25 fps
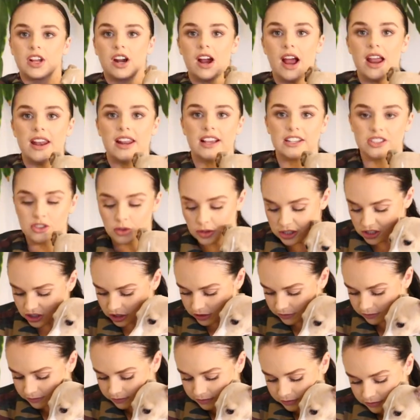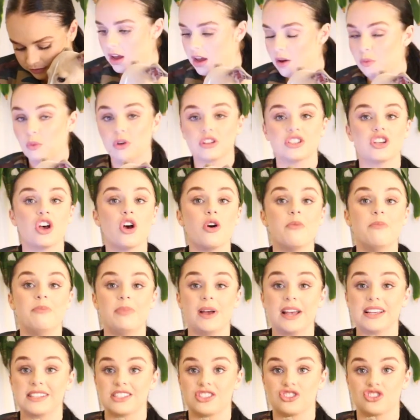Right, next question. What's her
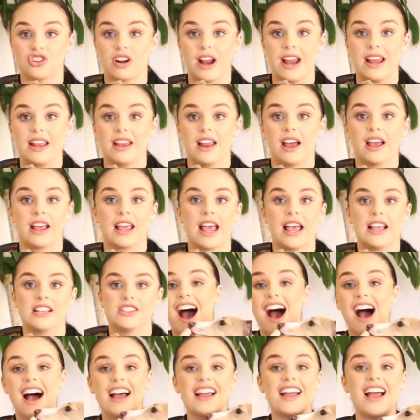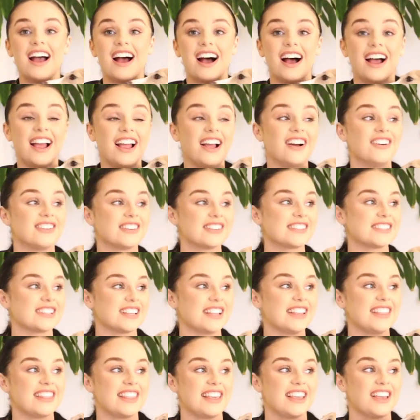best trait? Okay, so I
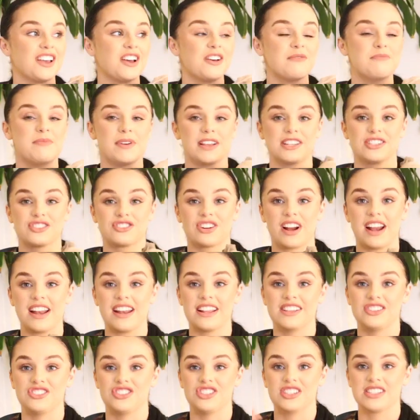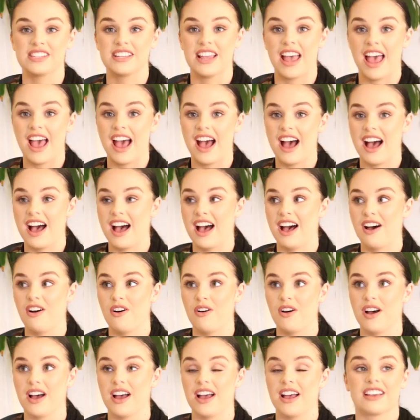honestly think her best trait is just
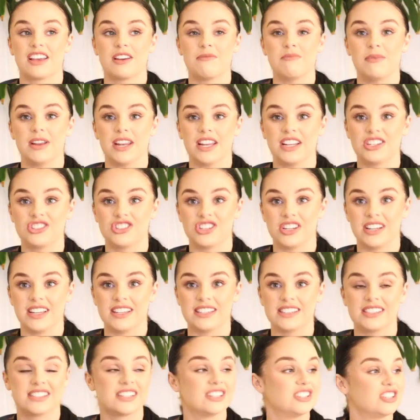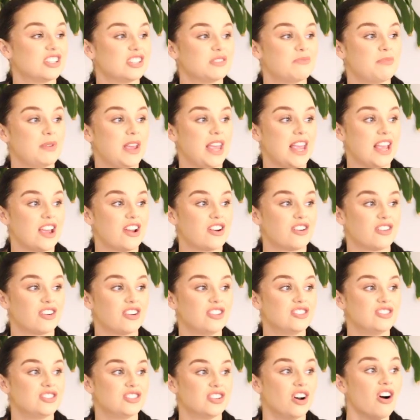how committed she is to just being her
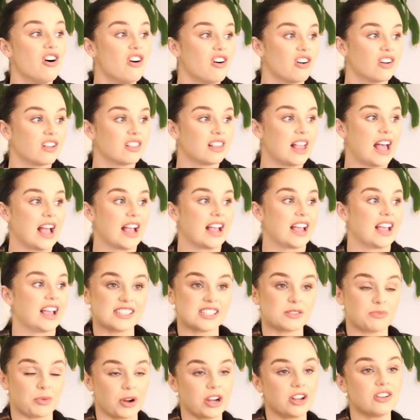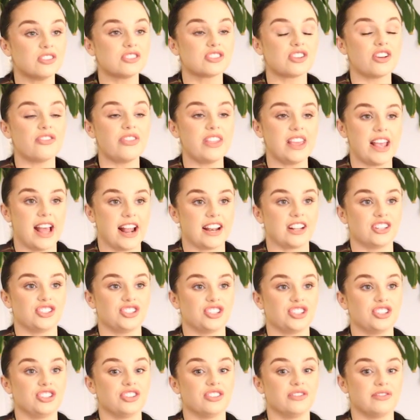own dog. Like, Sprinkle's got the
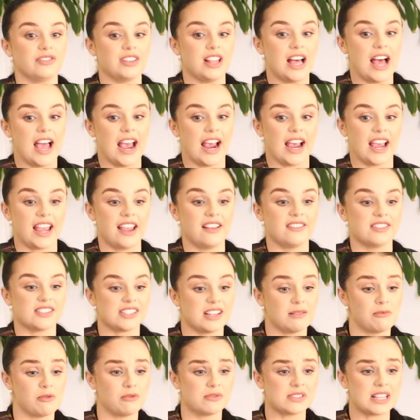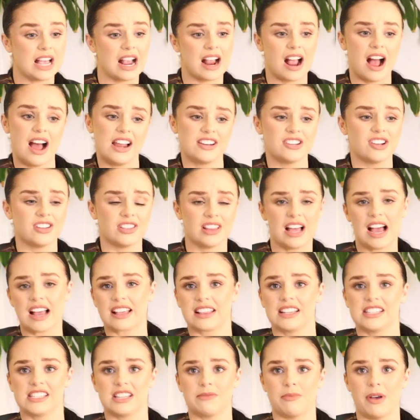attitude of like, if someone was like, I don't like
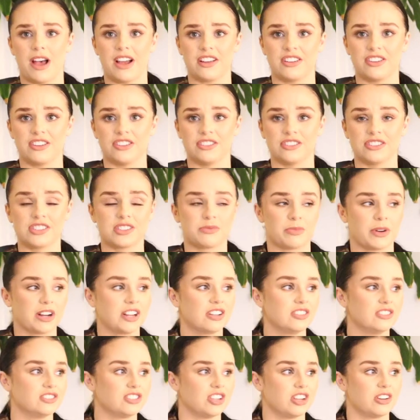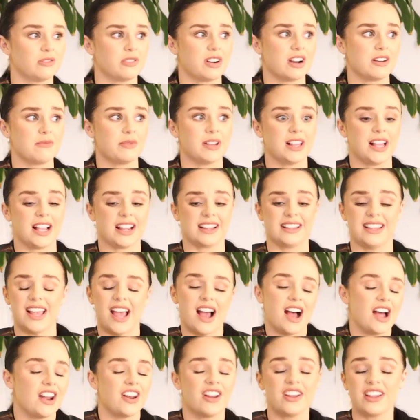this about you, Sprinkle turn around and be like,
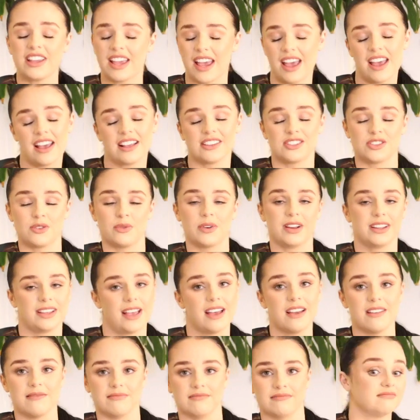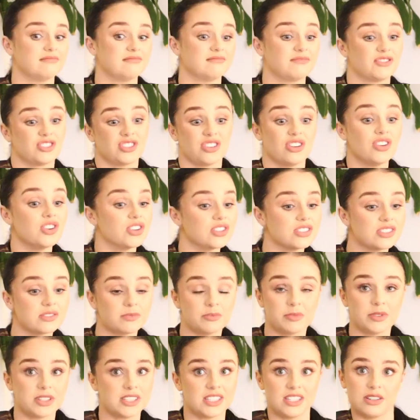yeah, I don't care, it's who I am.
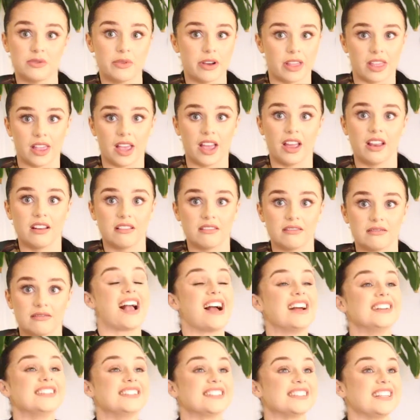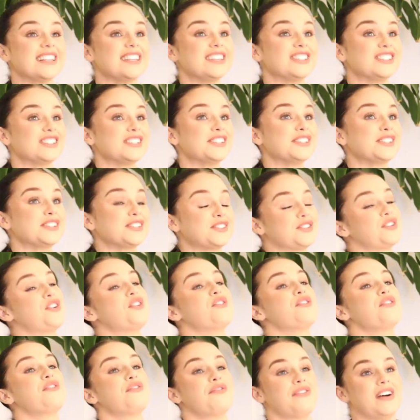Soz, but deal with it. I just think she's
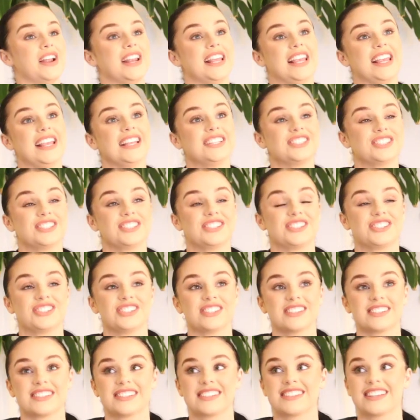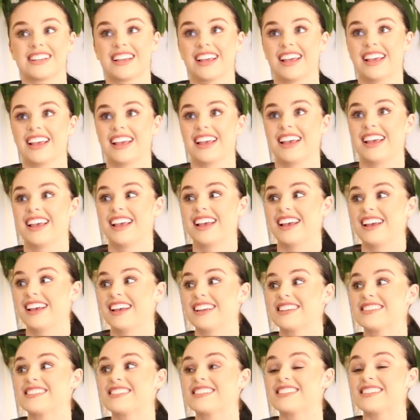so funny. She's just
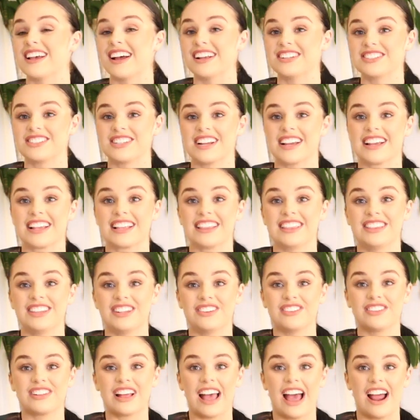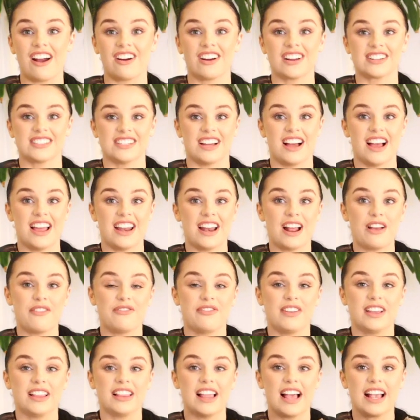such a little character. And I
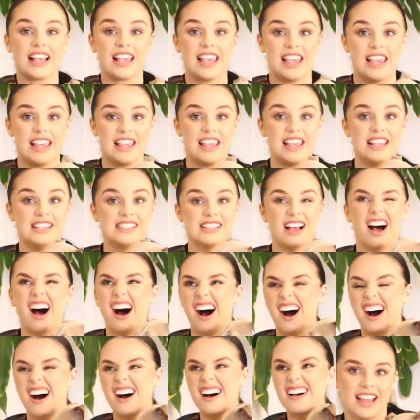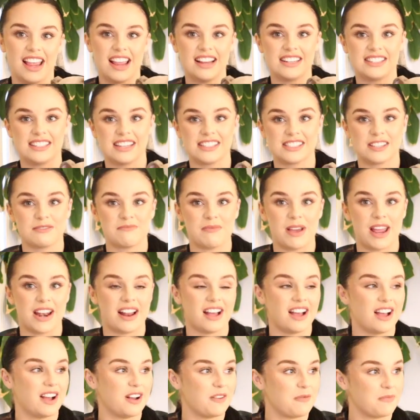feel like Iggy's are. It doesn't
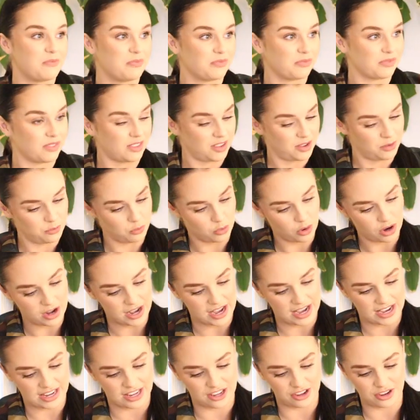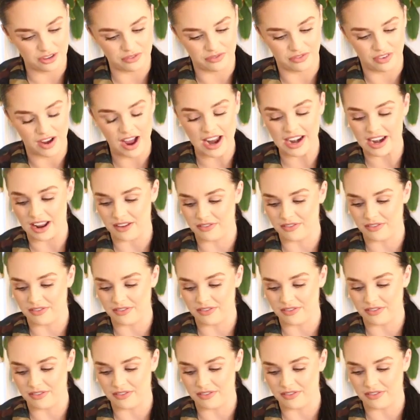matter what Iggy you find.